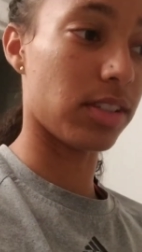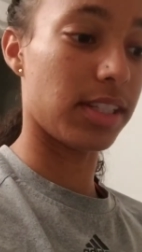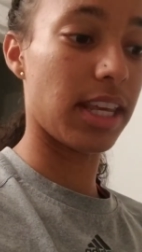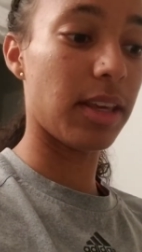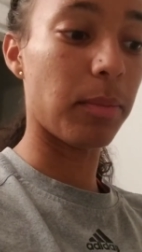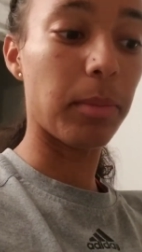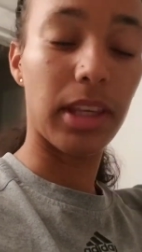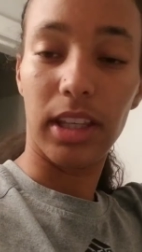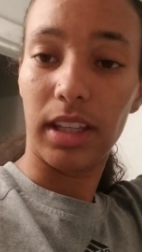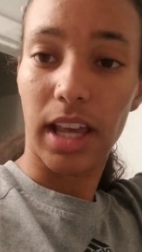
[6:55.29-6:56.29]
to take
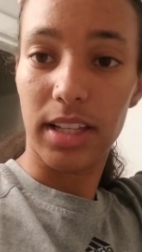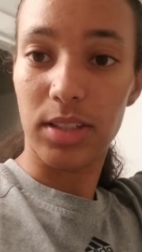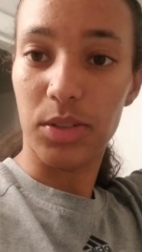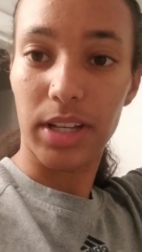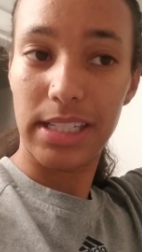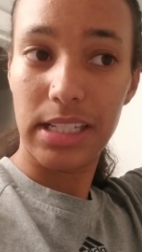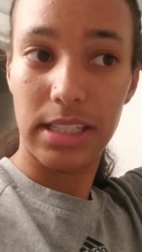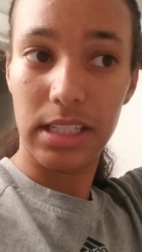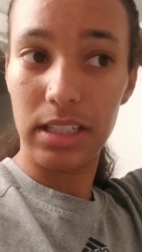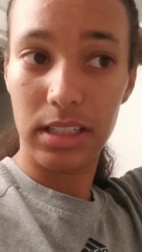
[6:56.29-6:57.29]
me as long as it
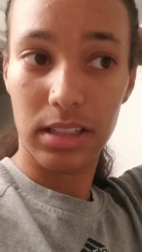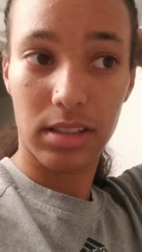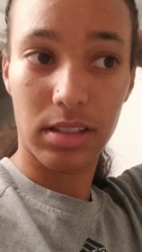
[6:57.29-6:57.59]
did